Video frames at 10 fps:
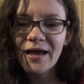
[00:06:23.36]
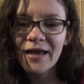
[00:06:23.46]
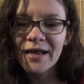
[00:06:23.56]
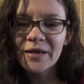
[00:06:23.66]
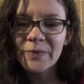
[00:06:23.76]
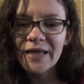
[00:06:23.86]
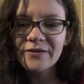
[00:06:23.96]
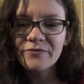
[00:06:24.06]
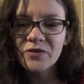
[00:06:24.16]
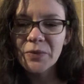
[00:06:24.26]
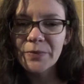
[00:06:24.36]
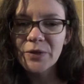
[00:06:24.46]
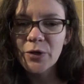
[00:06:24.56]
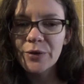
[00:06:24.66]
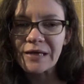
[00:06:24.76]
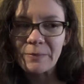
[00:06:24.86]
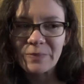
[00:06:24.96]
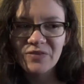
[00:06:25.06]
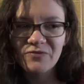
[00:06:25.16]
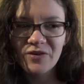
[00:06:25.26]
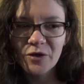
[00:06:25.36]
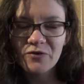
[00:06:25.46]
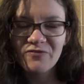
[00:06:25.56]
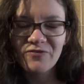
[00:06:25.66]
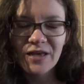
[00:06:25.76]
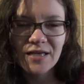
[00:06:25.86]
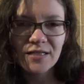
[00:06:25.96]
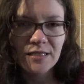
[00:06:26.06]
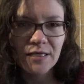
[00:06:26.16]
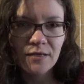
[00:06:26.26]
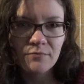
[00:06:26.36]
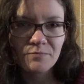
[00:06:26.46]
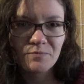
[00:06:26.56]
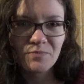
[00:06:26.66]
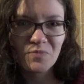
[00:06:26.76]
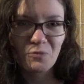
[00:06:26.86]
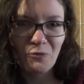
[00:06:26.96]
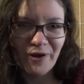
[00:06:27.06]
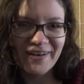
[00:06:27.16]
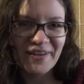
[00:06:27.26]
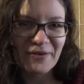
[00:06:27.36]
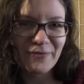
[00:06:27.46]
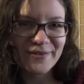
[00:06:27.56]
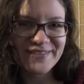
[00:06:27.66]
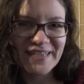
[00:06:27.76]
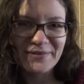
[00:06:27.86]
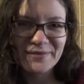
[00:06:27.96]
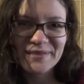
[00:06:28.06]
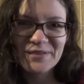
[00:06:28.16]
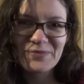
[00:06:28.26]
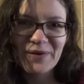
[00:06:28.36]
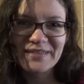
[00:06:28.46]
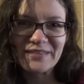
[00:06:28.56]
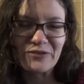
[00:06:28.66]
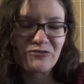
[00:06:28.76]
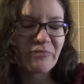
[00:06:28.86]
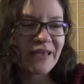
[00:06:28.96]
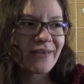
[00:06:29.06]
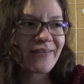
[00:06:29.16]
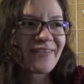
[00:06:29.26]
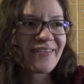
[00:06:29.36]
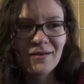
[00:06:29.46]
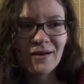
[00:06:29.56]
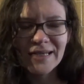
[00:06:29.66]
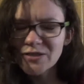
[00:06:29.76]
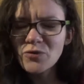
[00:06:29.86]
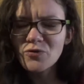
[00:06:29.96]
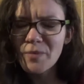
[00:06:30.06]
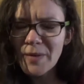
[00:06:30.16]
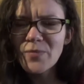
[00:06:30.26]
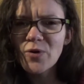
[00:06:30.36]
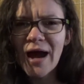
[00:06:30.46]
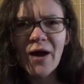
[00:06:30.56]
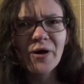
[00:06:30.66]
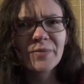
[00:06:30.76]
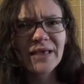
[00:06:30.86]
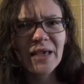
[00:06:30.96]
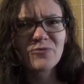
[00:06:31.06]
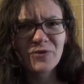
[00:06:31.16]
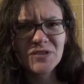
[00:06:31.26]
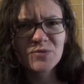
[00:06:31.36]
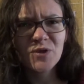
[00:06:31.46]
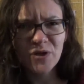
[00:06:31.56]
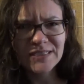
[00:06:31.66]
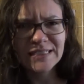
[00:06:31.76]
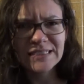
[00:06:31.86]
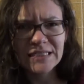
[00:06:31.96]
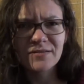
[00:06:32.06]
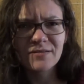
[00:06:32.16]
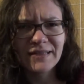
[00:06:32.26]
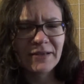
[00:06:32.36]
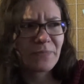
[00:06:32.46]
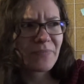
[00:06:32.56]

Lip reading: And I applied for them knowing very vaguely what it was that was expected of me. I don't remember how I became friends with Konstantin. Like,